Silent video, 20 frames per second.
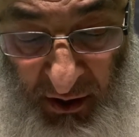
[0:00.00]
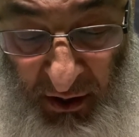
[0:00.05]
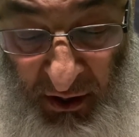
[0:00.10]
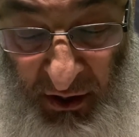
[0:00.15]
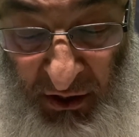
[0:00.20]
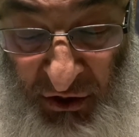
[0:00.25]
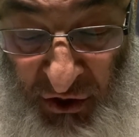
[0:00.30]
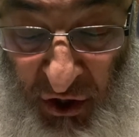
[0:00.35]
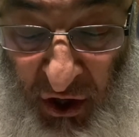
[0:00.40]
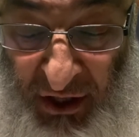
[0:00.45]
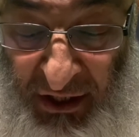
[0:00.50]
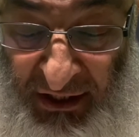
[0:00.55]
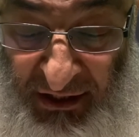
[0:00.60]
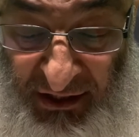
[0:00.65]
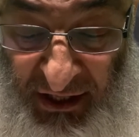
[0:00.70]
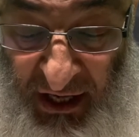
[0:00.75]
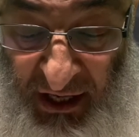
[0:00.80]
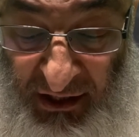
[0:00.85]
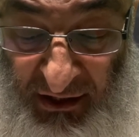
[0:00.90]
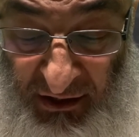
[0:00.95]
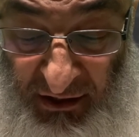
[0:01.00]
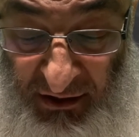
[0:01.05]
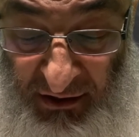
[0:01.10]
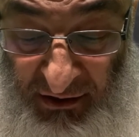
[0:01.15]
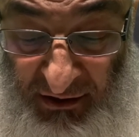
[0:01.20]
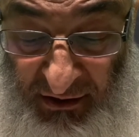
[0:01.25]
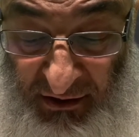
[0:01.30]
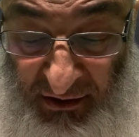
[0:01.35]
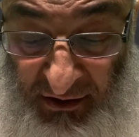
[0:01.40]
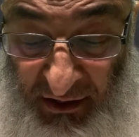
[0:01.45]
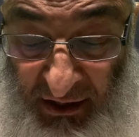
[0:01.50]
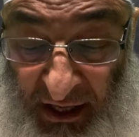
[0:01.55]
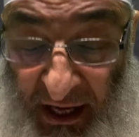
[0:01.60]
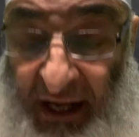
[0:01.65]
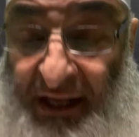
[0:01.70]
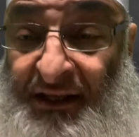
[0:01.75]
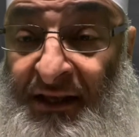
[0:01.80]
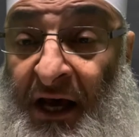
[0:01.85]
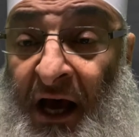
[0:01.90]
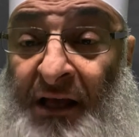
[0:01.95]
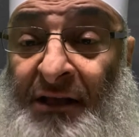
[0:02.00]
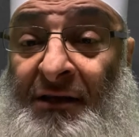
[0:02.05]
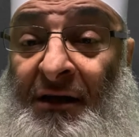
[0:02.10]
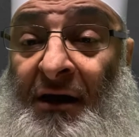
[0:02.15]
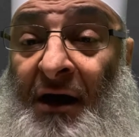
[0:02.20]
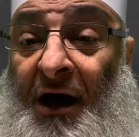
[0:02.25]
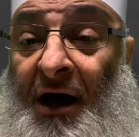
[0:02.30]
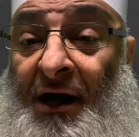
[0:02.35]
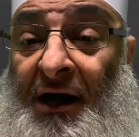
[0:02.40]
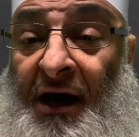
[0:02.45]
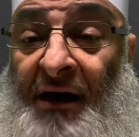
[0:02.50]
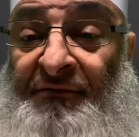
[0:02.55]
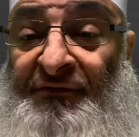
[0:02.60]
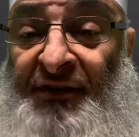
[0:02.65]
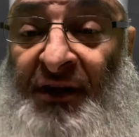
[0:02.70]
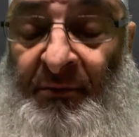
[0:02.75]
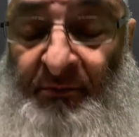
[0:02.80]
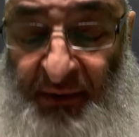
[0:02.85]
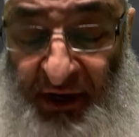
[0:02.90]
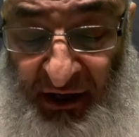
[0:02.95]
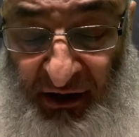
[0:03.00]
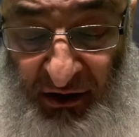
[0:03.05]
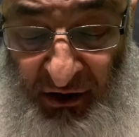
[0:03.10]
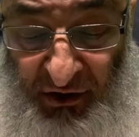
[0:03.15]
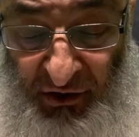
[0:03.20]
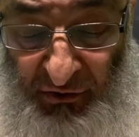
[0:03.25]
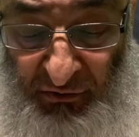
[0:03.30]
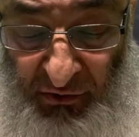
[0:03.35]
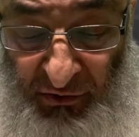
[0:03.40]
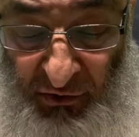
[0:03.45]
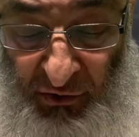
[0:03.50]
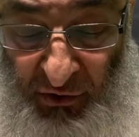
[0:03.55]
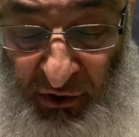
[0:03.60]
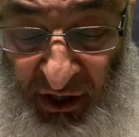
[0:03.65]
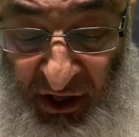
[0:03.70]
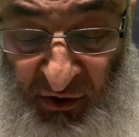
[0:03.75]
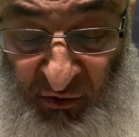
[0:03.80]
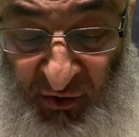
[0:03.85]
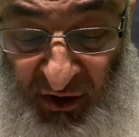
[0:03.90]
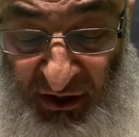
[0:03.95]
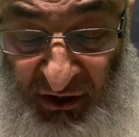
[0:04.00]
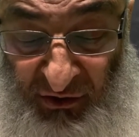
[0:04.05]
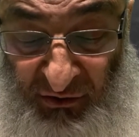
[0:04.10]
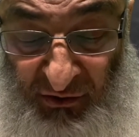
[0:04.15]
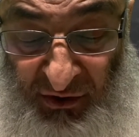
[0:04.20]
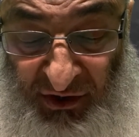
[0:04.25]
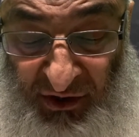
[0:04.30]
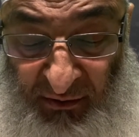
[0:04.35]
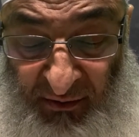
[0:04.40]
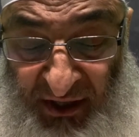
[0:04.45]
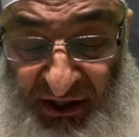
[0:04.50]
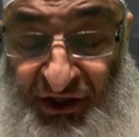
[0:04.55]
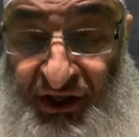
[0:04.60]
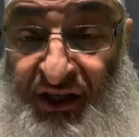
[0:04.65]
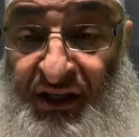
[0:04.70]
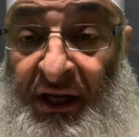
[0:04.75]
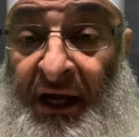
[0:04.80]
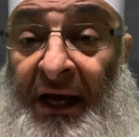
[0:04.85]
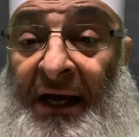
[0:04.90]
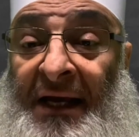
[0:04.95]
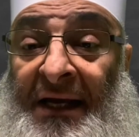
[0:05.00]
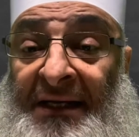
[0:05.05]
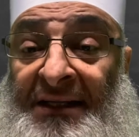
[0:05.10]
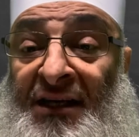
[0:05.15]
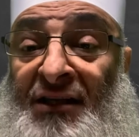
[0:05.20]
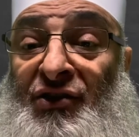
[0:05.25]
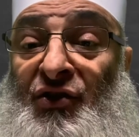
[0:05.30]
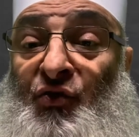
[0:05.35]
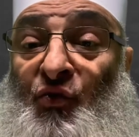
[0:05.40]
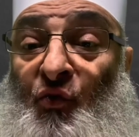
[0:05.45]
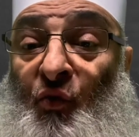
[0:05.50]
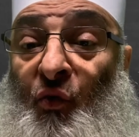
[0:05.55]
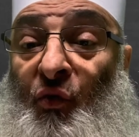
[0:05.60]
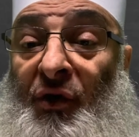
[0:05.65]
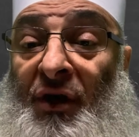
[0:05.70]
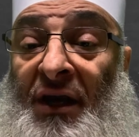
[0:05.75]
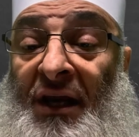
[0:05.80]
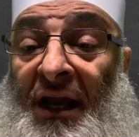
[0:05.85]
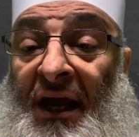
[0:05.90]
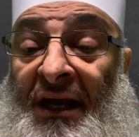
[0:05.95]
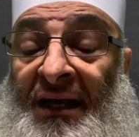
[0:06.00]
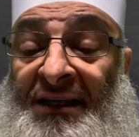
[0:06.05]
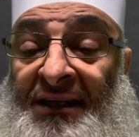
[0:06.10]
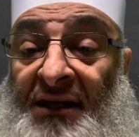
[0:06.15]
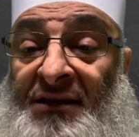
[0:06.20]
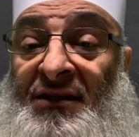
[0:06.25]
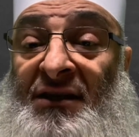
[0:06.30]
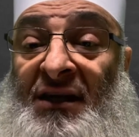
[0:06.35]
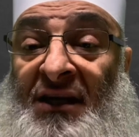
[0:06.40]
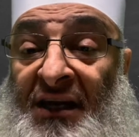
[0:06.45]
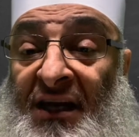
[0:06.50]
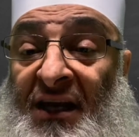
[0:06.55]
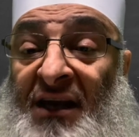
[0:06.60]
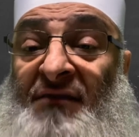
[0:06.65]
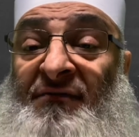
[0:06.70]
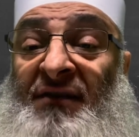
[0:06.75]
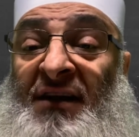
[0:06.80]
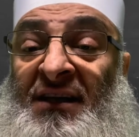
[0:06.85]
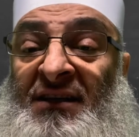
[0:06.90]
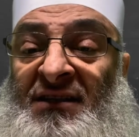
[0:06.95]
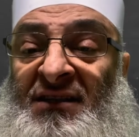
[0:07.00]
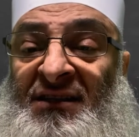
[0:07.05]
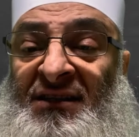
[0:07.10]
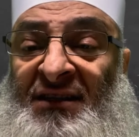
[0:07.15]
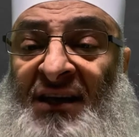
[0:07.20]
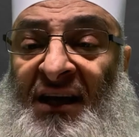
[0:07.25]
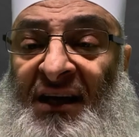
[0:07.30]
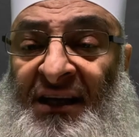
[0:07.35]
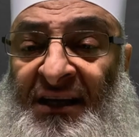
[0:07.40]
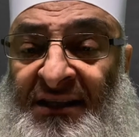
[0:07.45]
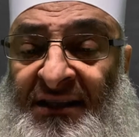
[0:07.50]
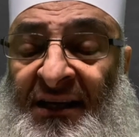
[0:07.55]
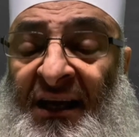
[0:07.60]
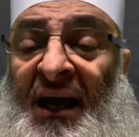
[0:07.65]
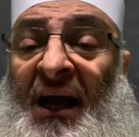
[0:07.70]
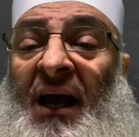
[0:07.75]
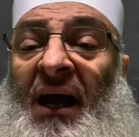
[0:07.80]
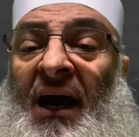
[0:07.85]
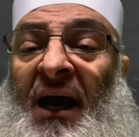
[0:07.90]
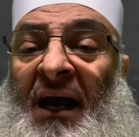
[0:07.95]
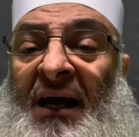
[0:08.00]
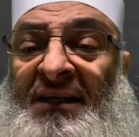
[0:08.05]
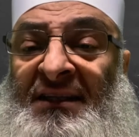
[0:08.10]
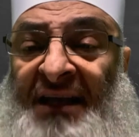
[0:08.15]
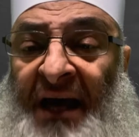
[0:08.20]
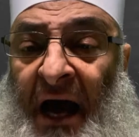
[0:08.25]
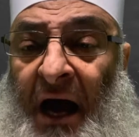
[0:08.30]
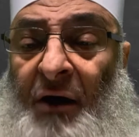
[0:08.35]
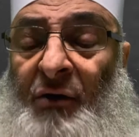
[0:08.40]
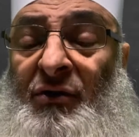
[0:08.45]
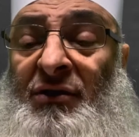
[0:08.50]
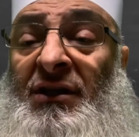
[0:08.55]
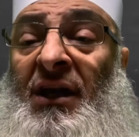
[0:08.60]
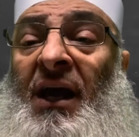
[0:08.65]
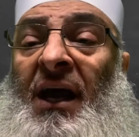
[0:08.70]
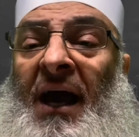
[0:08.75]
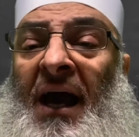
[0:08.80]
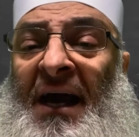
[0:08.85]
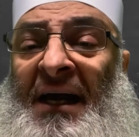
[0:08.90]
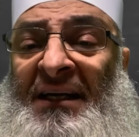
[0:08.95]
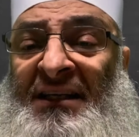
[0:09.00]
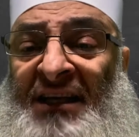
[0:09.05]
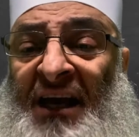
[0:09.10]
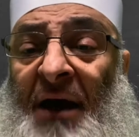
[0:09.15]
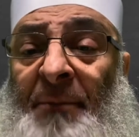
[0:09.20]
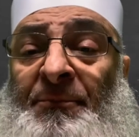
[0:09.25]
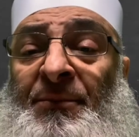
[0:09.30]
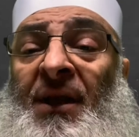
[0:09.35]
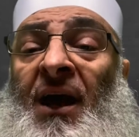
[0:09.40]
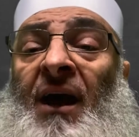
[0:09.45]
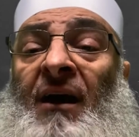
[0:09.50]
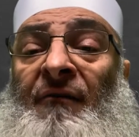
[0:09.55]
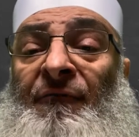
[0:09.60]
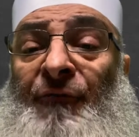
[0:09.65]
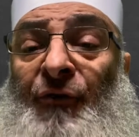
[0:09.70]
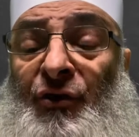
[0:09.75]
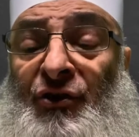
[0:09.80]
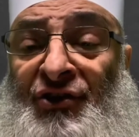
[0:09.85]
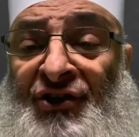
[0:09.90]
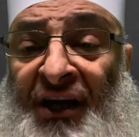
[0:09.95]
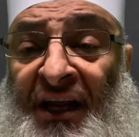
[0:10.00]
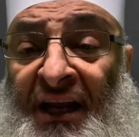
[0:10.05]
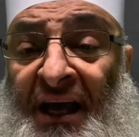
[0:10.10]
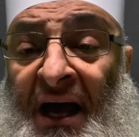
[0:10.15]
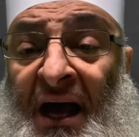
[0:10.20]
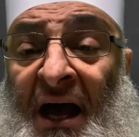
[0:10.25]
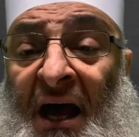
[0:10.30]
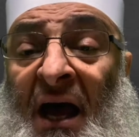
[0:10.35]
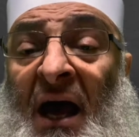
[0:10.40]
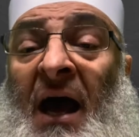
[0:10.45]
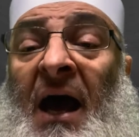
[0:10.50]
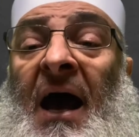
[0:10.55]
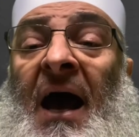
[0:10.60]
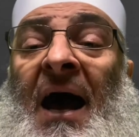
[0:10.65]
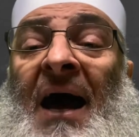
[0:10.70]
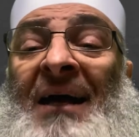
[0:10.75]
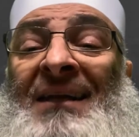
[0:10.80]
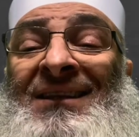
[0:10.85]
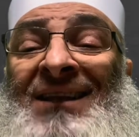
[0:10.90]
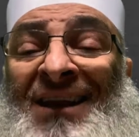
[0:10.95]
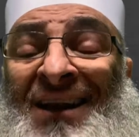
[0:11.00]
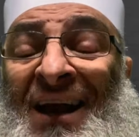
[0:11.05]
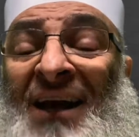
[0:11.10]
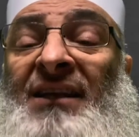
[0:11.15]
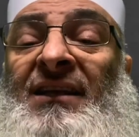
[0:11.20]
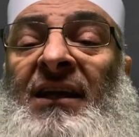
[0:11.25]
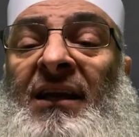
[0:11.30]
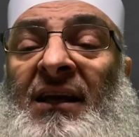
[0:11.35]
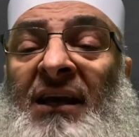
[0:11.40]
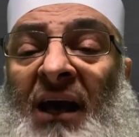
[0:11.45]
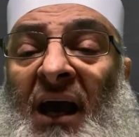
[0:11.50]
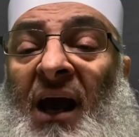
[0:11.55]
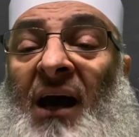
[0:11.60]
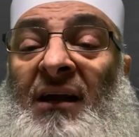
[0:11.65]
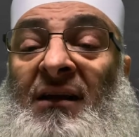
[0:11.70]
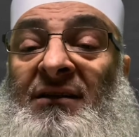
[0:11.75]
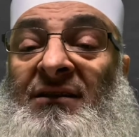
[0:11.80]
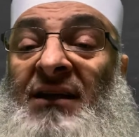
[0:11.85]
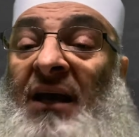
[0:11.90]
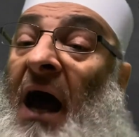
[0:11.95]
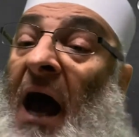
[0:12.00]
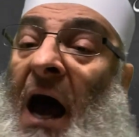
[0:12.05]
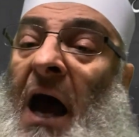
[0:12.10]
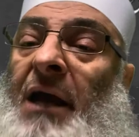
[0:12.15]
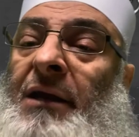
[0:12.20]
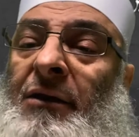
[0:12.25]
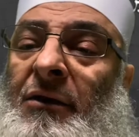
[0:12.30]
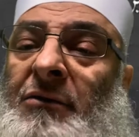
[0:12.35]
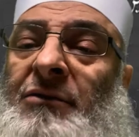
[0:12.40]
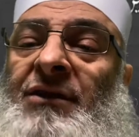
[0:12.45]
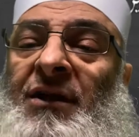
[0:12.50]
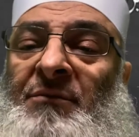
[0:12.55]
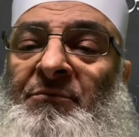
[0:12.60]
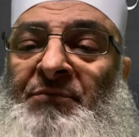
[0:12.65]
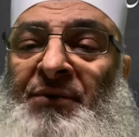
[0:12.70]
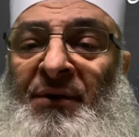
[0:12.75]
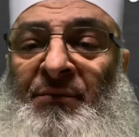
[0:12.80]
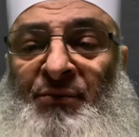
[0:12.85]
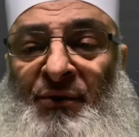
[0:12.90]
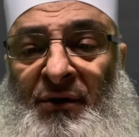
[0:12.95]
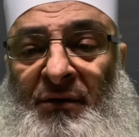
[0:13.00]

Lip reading: So he said, and that guy, after making good wudu, he went to the masjid. He doesn't leave his house except for salah and nothing else. I know some people